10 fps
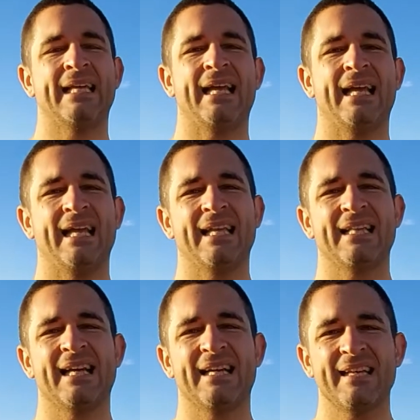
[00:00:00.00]

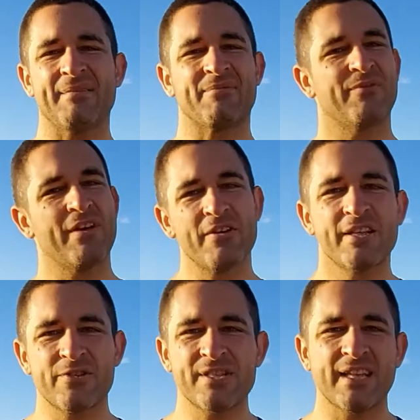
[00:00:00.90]
And yeah, very
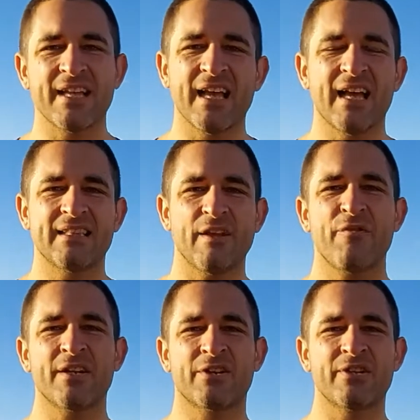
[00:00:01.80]
interesting,
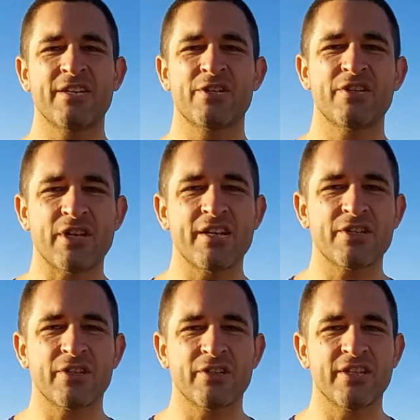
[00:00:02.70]
different condition,
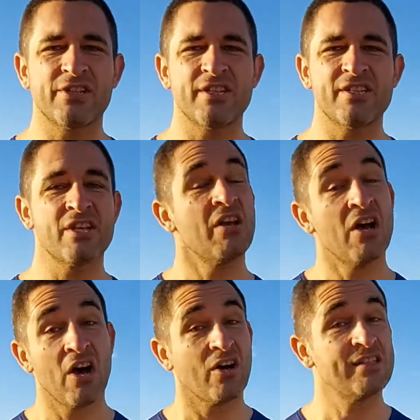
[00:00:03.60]
changing conditions
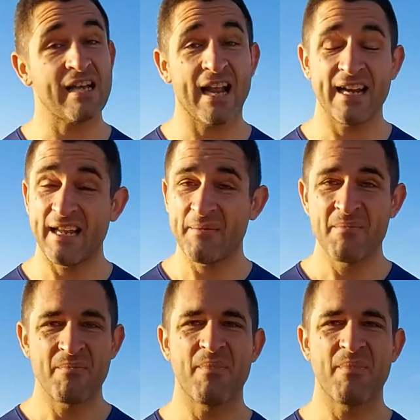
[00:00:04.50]
on Saturday.